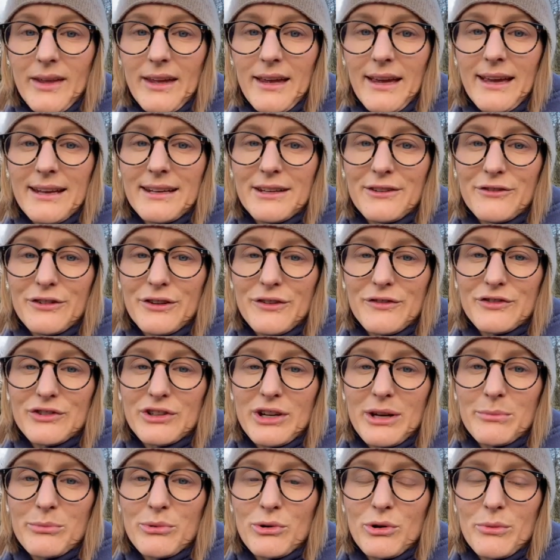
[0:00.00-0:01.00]
And if you've
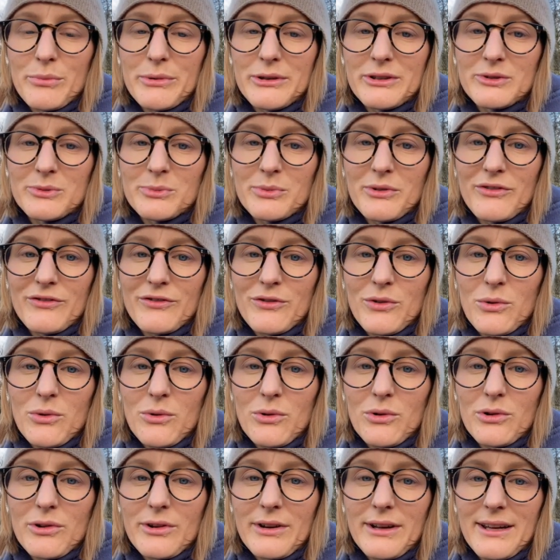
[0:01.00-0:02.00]
tried broad beans
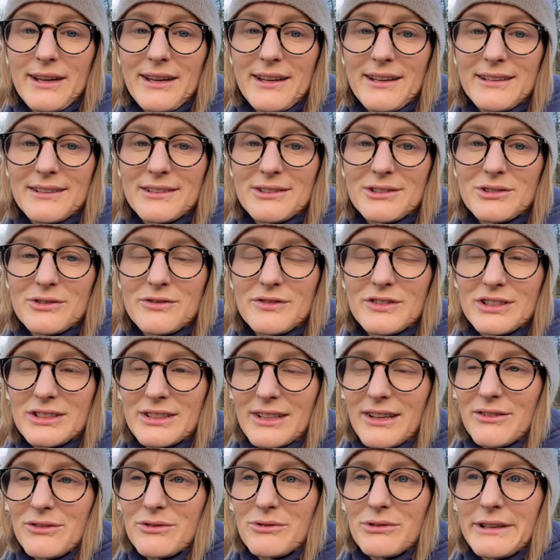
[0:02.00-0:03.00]
before and you've
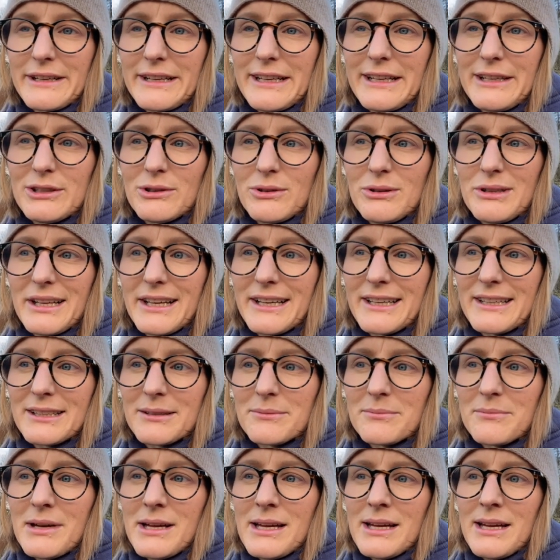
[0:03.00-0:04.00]
decided you really don't like
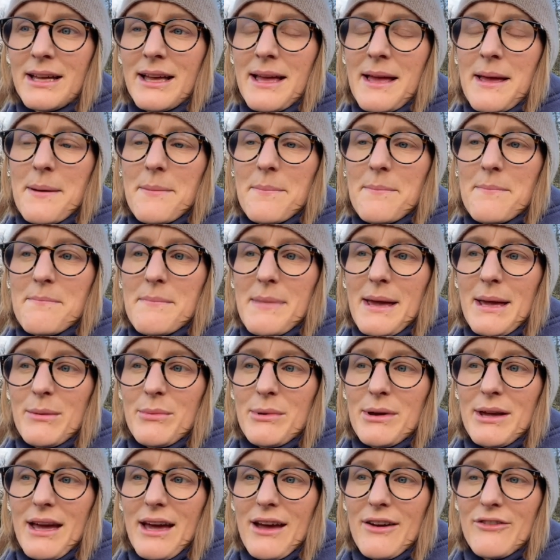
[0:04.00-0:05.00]
them,
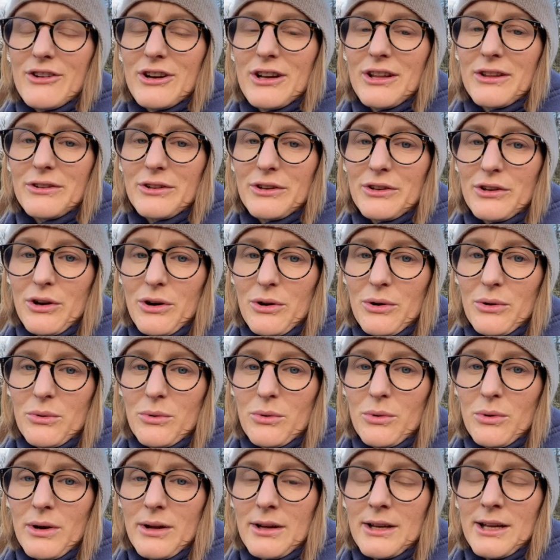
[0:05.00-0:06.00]
maybe have another
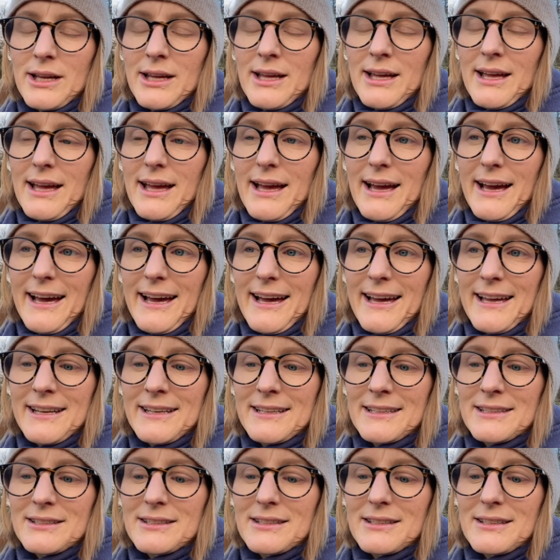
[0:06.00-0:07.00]
go
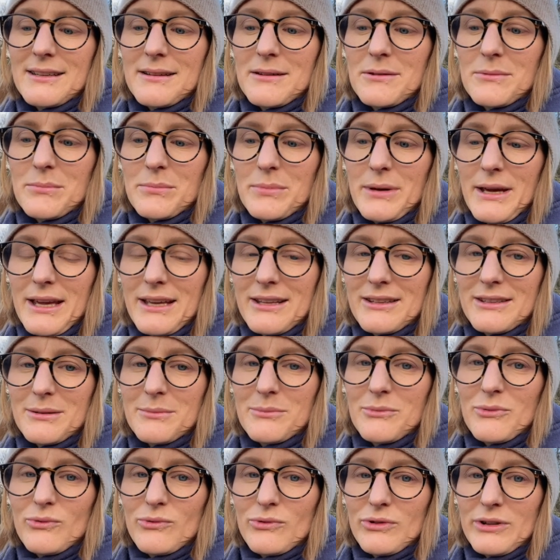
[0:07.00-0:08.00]
and pick
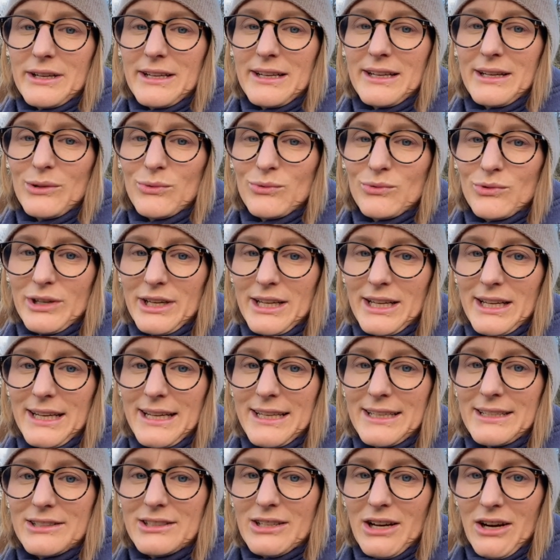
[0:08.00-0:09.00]
them really, really
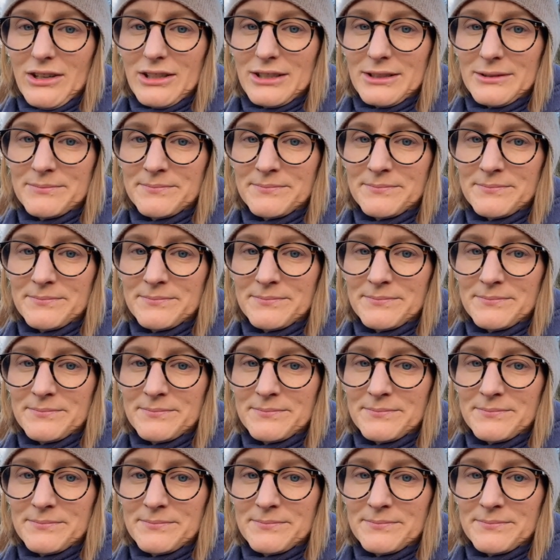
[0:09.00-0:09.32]
young.